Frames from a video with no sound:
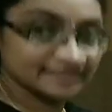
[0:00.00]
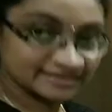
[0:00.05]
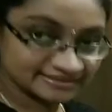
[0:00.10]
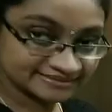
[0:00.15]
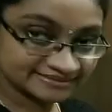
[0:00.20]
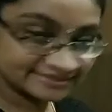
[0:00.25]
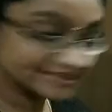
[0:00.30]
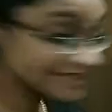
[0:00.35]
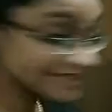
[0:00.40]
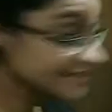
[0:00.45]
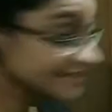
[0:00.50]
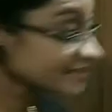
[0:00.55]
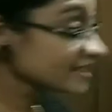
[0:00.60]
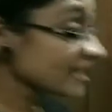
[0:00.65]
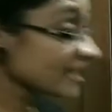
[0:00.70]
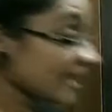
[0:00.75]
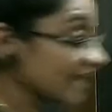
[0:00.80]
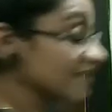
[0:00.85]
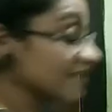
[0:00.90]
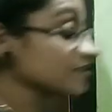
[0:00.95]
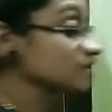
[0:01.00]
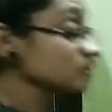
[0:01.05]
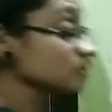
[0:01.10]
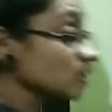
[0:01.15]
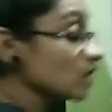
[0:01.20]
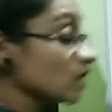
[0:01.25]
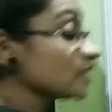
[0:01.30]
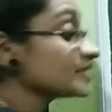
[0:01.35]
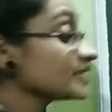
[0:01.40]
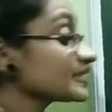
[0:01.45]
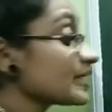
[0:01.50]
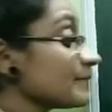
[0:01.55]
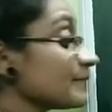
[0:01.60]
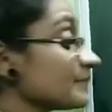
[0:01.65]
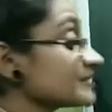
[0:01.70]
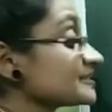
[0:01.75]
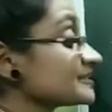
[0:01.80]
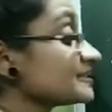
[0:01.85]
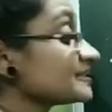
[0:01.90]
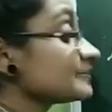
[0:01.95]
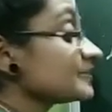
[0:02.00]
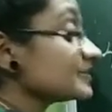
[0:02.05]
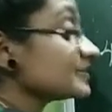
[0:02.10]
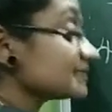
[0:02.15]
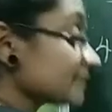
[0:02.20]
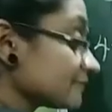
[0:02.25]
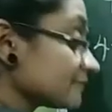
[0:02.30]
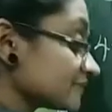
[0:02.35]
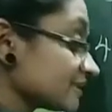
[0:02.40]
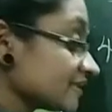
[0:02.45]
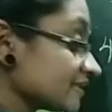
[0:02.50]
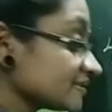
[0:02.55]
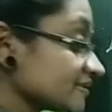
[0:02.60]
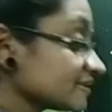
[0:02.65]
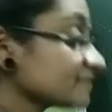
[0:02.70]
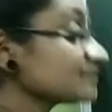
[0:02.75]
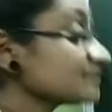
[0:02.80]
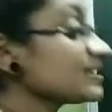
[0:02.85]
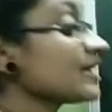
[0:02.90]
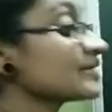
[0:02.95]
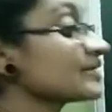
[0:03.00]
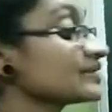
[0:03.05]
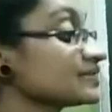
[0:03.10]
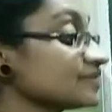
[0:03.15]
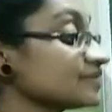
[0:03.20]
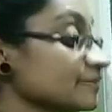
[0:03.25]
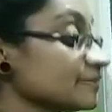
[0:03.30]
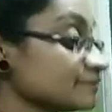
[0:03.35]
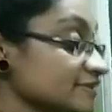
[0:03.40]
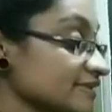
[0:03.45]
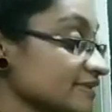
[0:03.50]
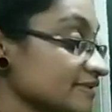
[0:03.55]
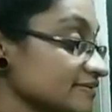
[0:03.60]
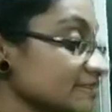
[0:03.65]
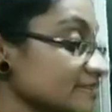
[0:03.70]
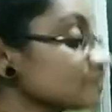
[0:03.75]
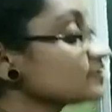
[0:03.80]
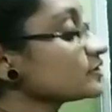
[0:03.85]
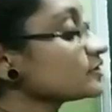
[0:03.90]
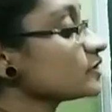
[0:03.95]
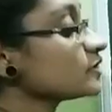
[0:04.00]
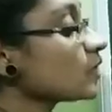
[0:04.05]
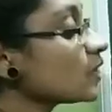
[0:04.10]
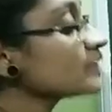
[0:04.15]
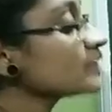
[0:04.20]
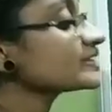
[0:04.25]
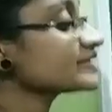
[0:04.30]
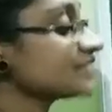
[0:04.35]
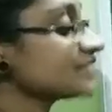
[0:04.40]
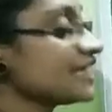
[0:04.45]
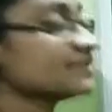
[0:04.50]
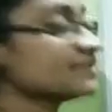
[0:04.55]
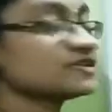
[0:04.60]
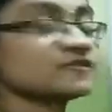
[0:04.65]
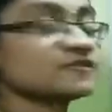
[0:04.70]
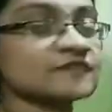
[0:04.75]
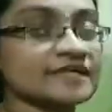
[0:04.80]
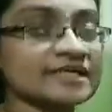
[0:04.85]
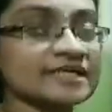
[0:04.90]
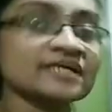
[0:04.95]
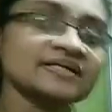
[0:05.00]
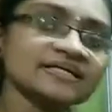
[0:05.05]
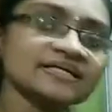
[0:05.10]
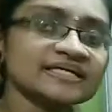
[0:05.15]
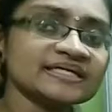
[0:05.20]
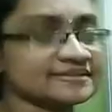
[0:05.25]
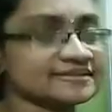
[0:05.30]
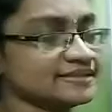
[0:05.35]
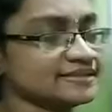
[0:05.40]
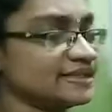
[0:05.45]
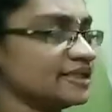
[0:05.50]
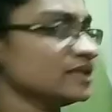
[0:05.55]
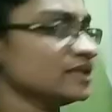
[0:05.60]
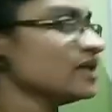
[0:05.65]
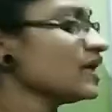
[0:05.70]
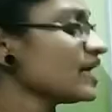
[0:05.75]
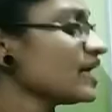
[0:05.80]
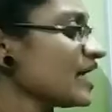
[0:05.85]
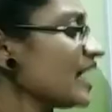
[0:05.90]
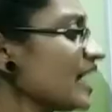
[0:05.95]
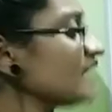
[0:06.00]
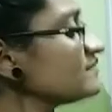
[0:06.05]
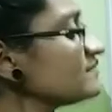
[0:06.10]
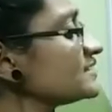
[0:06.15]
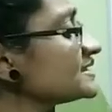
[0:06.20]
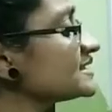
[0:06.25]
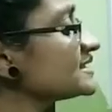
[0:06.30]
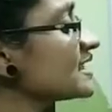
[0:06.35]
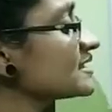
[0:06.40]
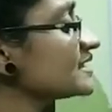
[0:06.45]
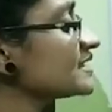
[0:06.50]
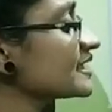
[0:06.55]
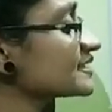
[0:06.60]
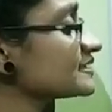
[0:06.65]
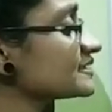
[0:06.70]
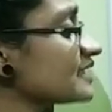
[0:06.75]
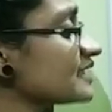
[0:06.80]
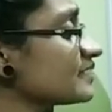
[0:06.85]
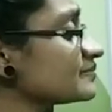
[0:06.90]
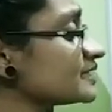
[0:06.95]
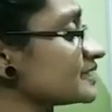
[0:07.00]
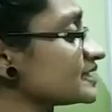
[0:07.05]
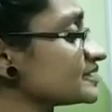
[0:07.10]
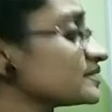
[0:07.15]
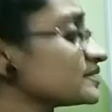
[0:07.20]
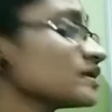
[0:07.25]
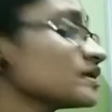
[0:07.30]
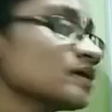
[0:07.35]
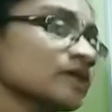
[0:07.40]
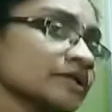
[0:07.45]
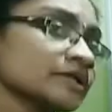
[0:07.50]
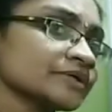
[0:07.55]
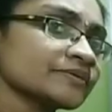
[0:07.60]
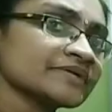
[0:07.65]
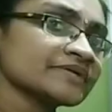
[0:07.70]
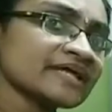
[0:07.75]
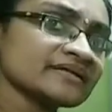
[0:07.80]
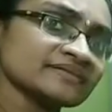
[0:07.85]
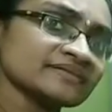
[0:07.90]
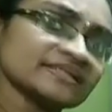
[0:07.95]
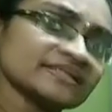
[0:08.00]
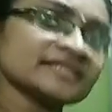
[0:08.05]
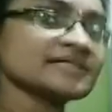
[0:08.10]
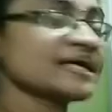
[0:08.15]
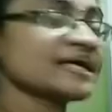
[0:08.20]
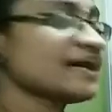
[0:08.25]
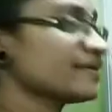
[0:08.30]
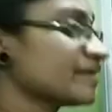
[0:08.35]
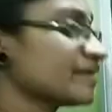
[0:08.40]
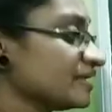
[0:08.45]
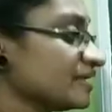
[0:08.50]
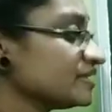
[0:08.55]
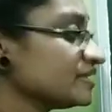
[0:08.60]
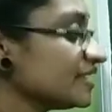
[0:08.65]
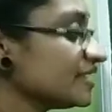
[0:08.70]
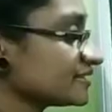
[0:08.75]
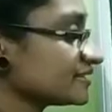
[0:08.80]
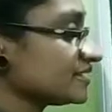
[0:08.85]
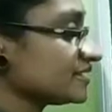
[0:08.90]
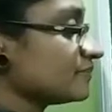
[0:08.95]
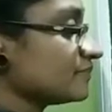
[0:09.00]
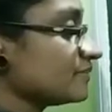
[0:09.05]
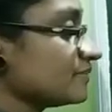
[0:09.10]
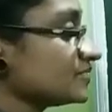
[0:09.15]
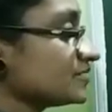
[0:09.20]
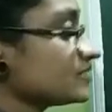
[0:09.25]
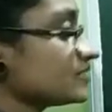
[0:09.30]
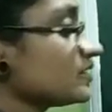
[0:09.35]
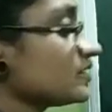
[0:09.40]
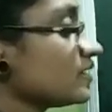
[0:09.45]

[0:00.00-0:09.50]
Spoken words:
easily, and non-combustible substances are the substances not catch fire easily. And which are the examples? You can think and write the examples.